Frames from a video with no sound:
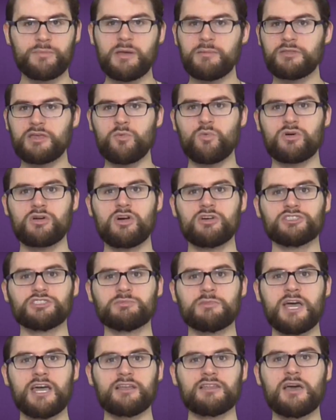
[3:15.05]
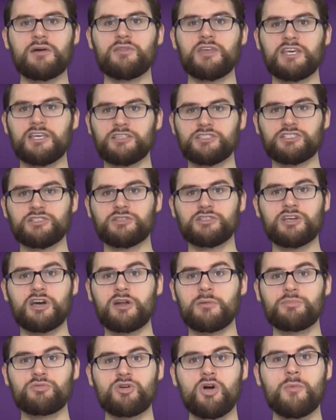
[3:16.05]
Maybe they weren't on SmackDown, they get to
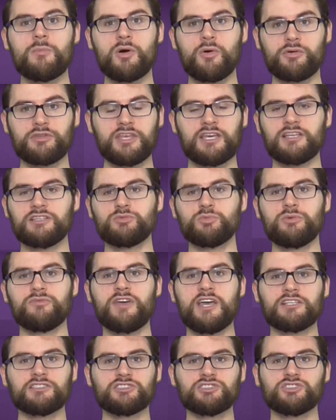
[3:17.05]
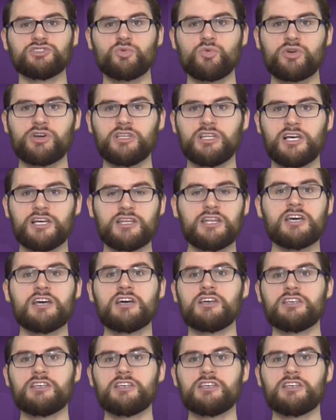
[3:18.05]
cut a promo, or they get to advance a storyline.